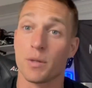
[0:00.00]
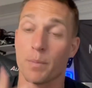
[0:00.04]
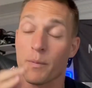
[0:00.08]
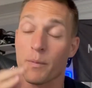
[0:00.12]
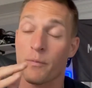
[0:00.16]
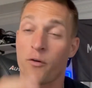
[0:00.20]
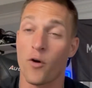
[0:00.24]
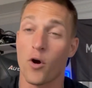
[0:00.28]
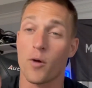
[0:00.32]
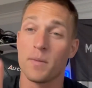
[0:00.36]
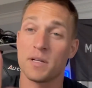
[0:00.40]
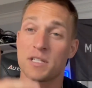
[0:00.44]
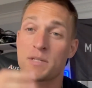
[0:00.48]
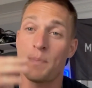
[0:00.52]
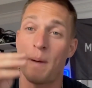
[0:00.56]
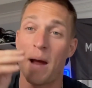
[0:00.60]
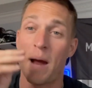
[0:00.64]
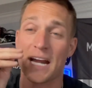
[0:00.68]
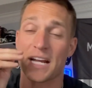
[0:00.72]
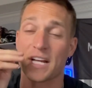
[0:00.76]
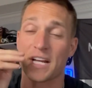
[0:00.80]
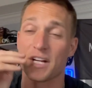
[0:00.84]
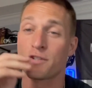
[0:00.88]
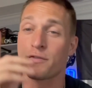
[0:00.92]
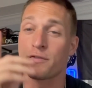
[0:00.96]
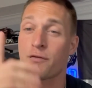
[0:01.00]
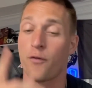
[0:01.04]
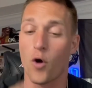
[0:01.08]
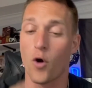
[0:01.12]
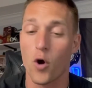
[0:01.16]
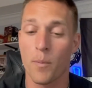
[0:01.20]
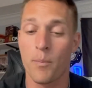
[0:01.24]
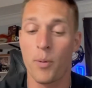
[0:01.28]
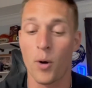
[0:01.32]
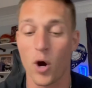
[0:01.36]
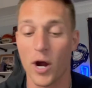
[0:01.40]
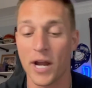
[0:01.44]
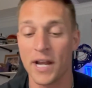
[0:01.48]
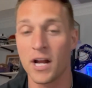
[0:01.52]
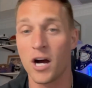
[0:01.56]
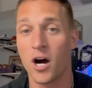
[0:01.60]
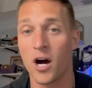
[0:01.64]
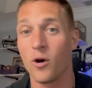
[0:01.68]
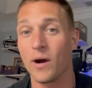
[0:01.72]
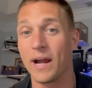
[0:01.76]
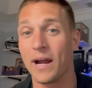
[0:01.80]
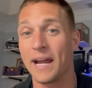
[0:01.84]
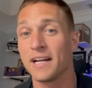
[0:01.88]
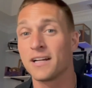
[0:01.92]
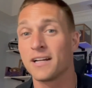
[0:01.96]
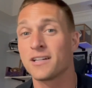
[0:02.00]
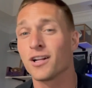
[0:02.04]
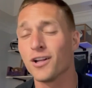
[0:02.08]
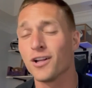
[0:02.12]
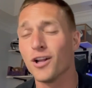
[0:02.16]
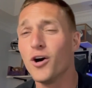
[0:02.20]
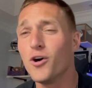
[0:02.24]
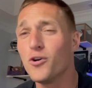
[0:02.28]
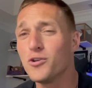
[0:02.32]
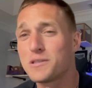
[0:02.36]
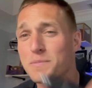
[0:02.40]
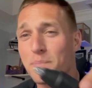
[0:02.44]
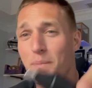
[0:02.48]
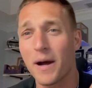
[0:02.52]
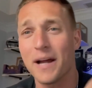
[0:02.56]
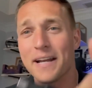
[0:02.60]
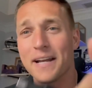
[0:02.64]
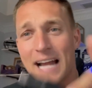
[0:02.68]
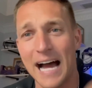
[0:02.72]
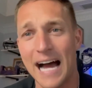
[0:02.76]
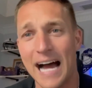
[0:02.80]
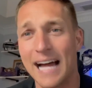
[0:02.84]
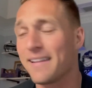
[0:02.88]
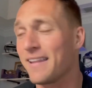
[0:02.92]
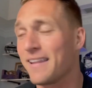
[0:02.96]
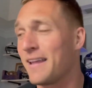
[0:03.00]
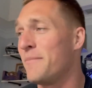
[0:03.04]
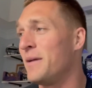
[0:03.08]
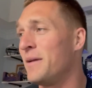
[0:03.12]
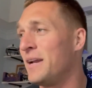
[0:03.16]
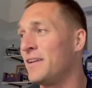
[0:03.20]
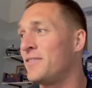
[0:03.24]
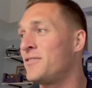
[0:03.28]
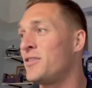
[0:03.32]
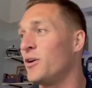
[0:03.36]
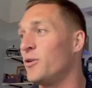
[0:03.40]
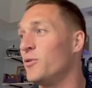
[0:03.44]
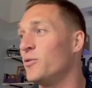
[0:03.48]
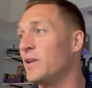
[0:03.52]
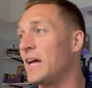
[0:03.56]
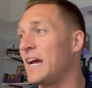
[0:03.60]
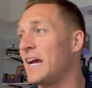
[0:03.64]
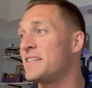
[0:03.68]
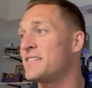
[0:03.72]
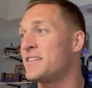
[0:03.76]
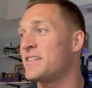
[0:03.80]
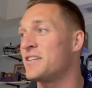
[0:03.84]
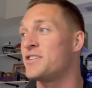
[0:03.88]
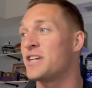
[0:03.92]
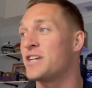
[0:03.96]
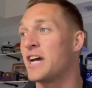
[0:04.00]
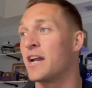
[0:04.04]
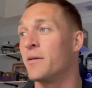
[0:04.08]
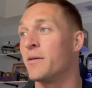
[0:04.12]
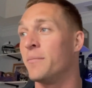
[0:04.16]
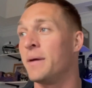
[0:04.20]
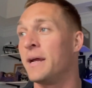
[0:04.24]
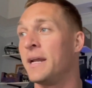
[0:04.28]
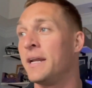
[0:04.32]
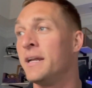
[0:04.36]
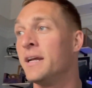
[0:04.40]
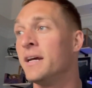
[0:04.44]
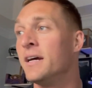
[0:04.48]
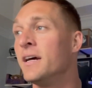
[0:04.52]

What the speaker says: Performance Package 4.0 includes, but not limited to, ladies and gentlemen,